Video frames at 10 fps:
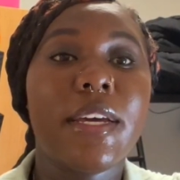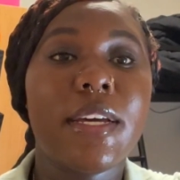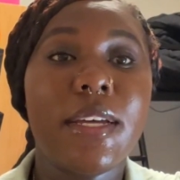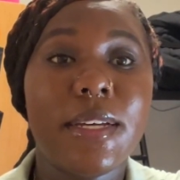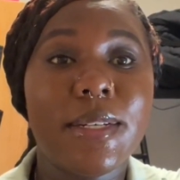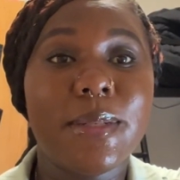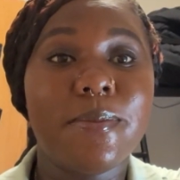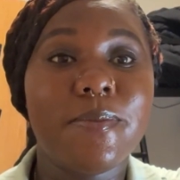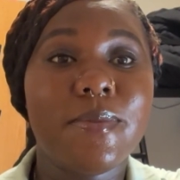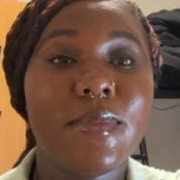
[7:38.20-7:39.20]

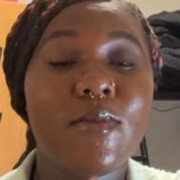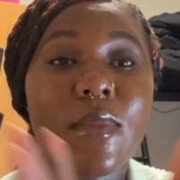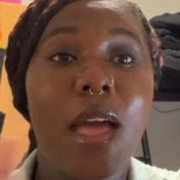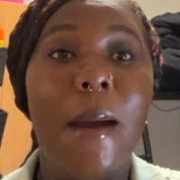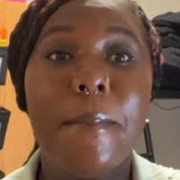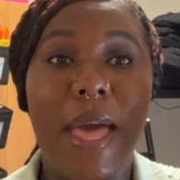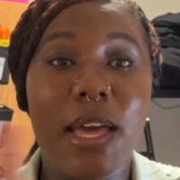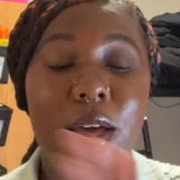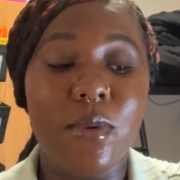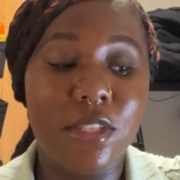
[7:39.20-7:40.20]
Um, I'm
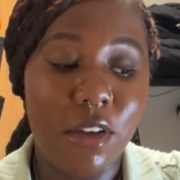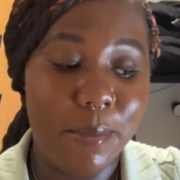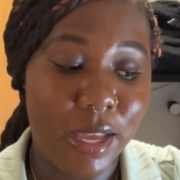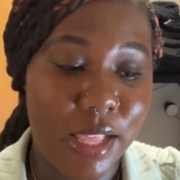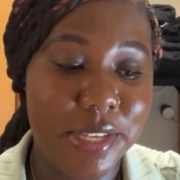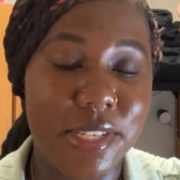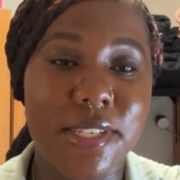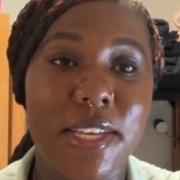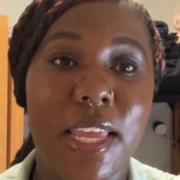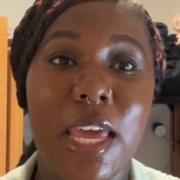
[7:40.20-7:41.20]
back. I went to all my
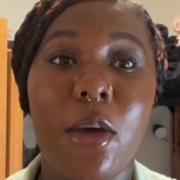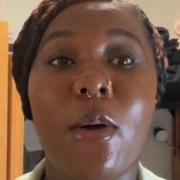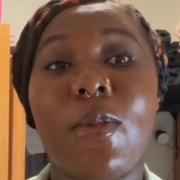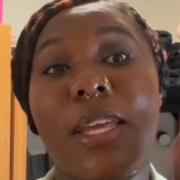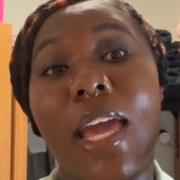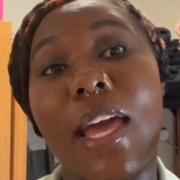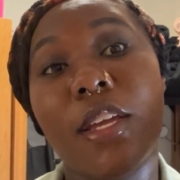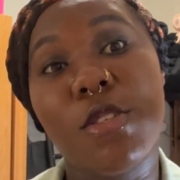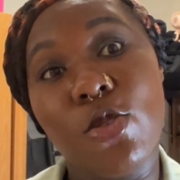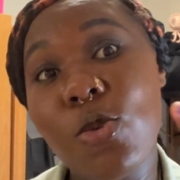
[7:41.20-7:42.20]
classes today. I only
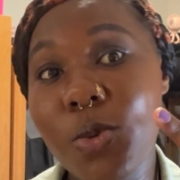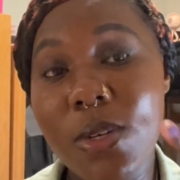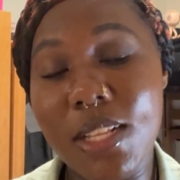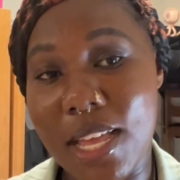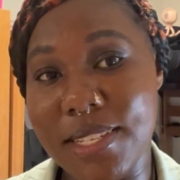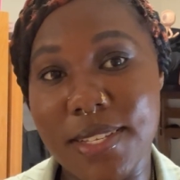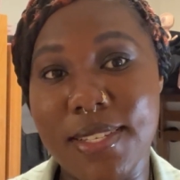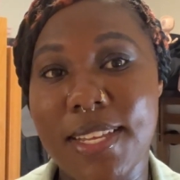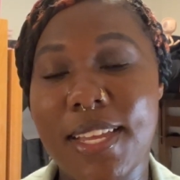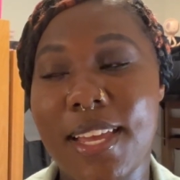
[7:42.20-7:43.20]
had two
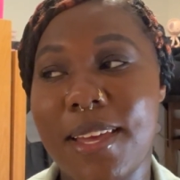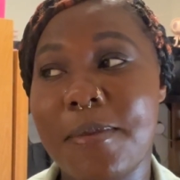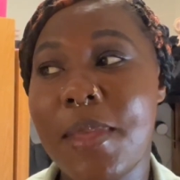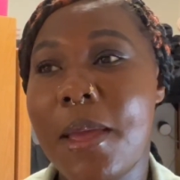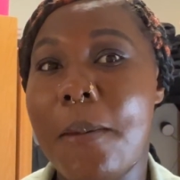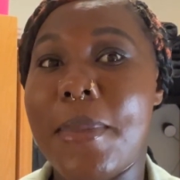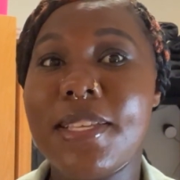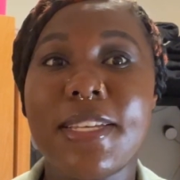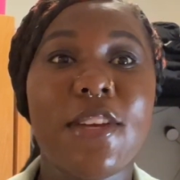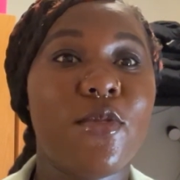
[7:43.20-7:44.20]
classes today. My
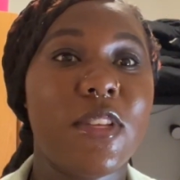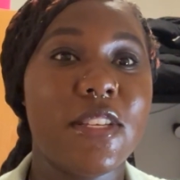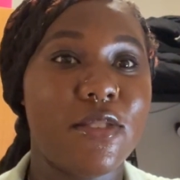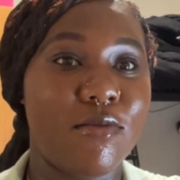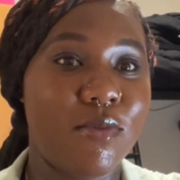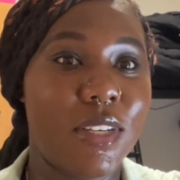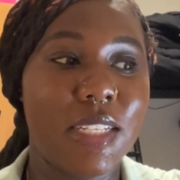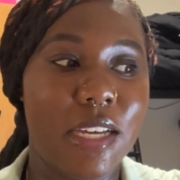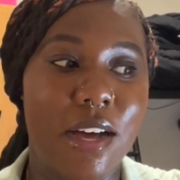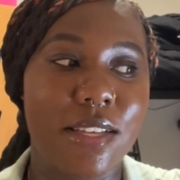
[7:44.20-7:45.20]
schedule is
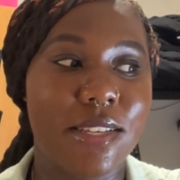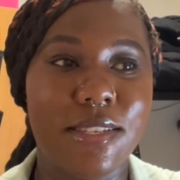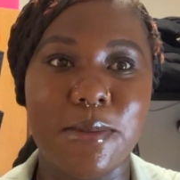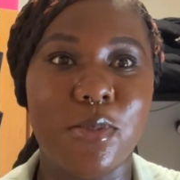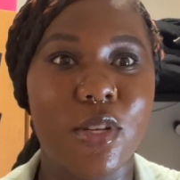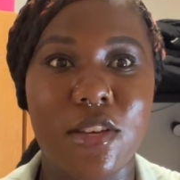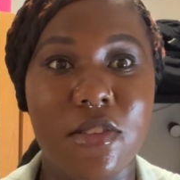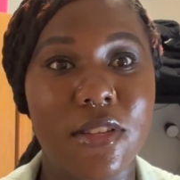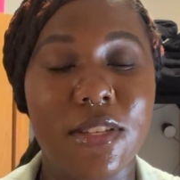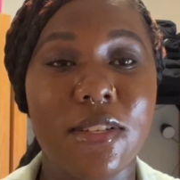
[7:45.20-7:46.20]
really honestly pretty
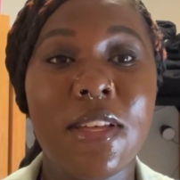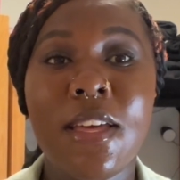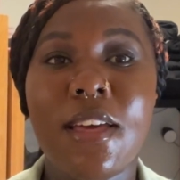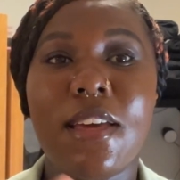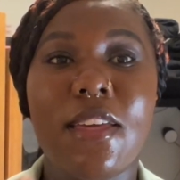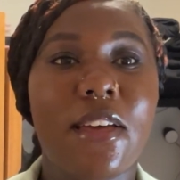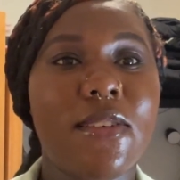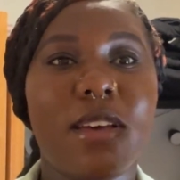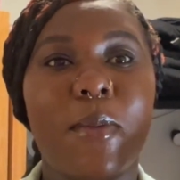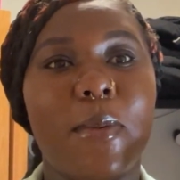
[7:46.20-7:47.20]
chill. Y'all
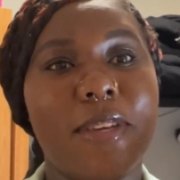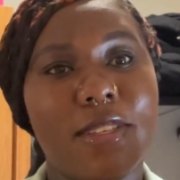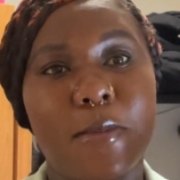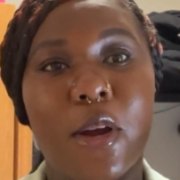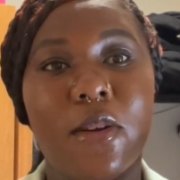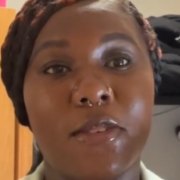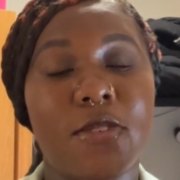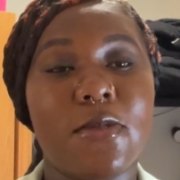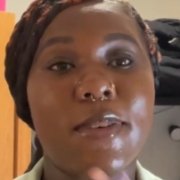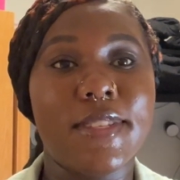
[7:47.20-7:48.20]
gonna come with me tomorrow
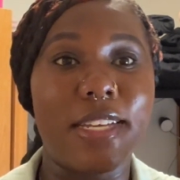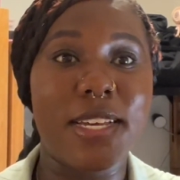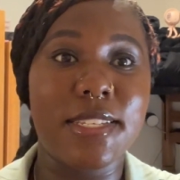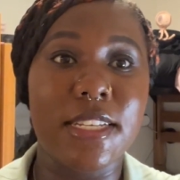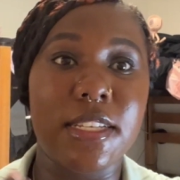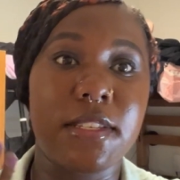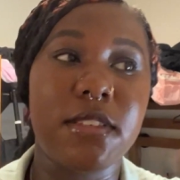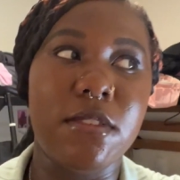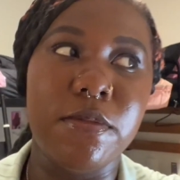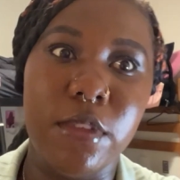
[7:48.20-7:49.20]
too, because like I said, this
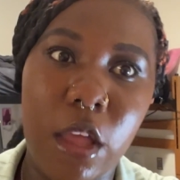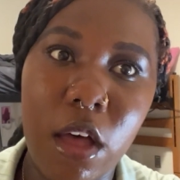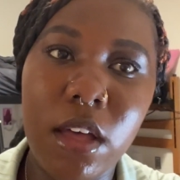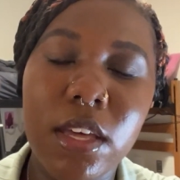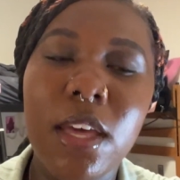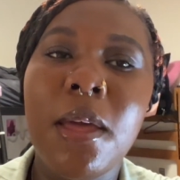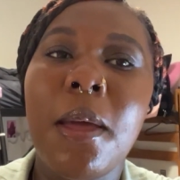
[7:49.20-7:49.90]
is a vlog.